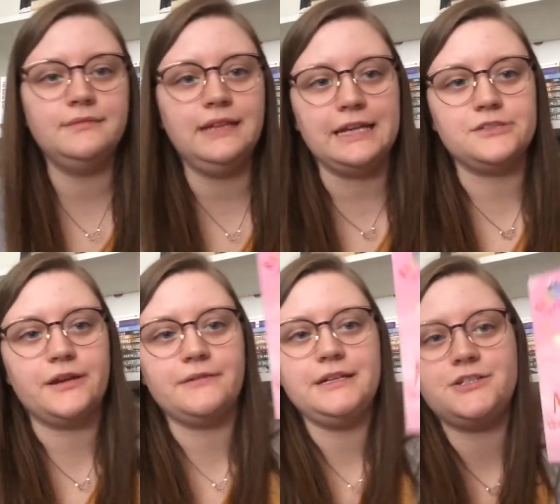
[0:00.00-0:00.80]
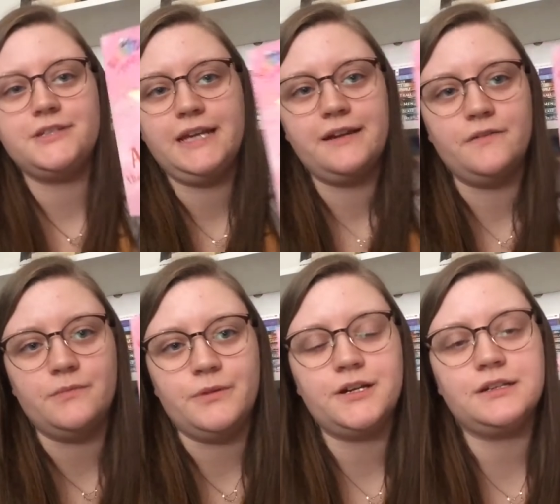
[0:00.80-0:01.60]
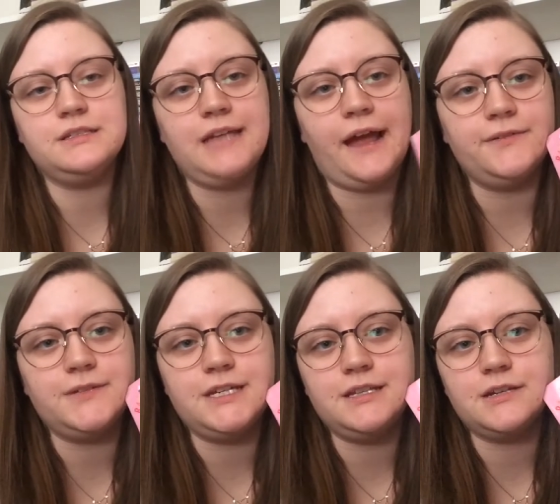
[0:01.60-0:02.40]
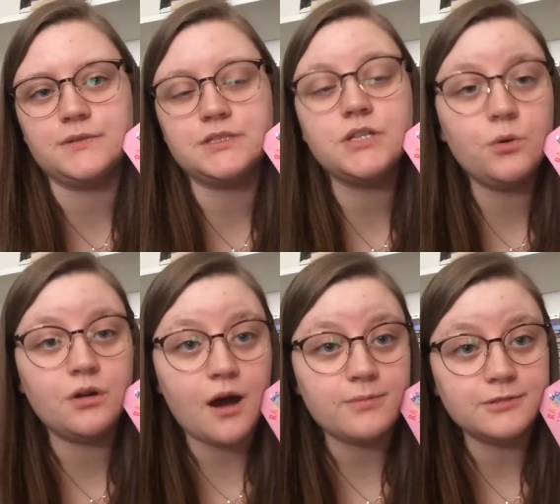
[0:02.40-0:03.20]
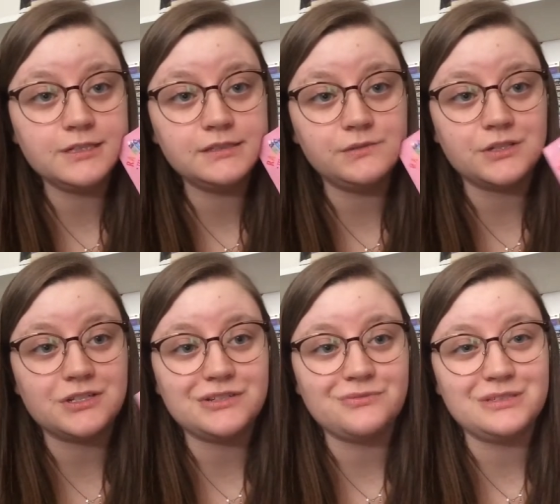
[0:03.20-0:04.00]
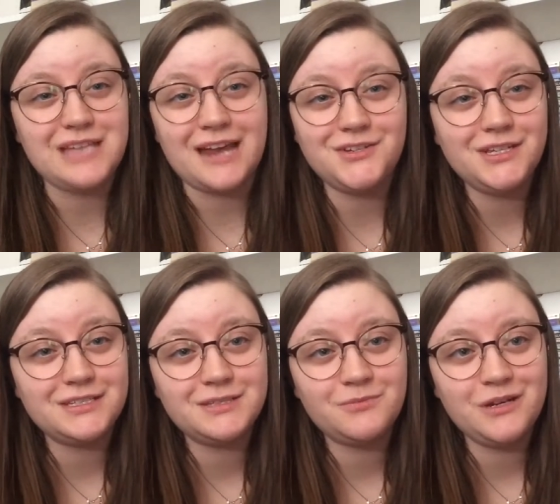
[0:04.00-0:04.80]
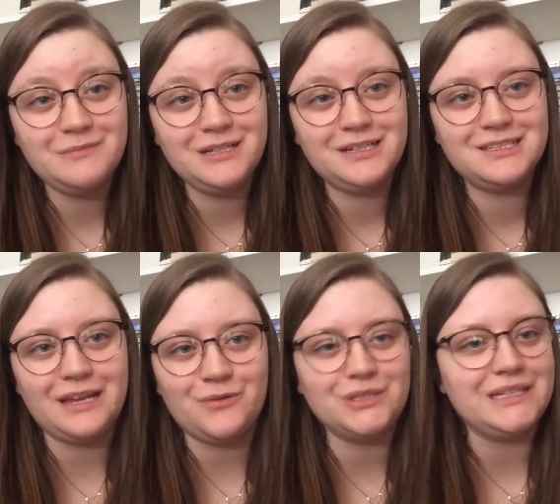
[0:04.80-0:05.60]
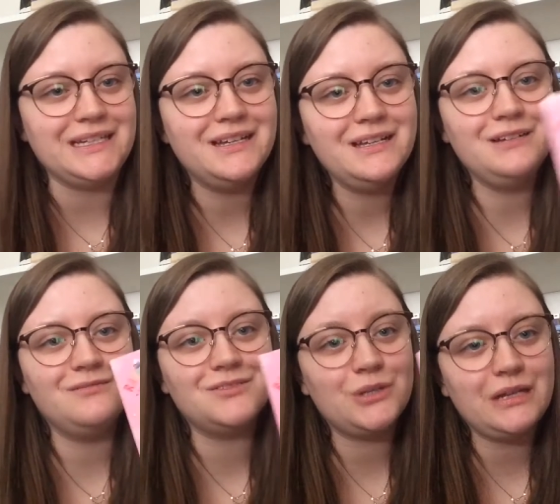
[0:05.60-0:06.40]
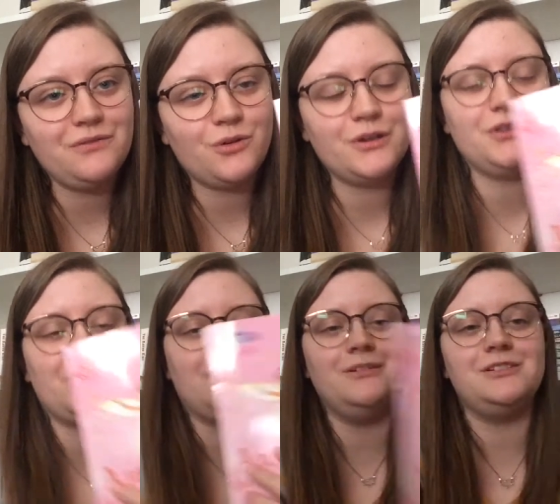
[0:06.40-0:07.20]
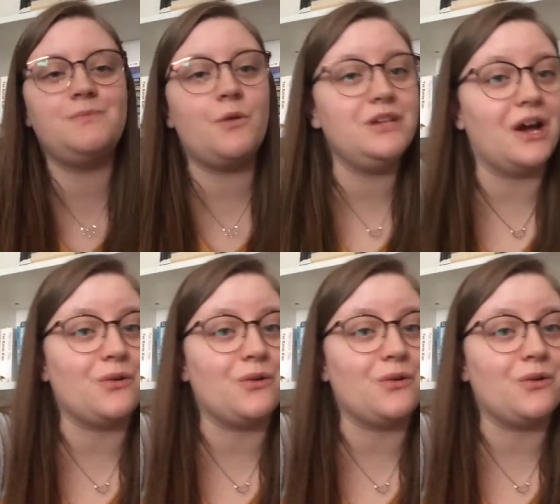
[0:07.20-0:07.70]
Okay, so I reached the end of the book. Sadly, there was no goblins, which was actually a disappointment because I really was looking forward to the goblins, but we got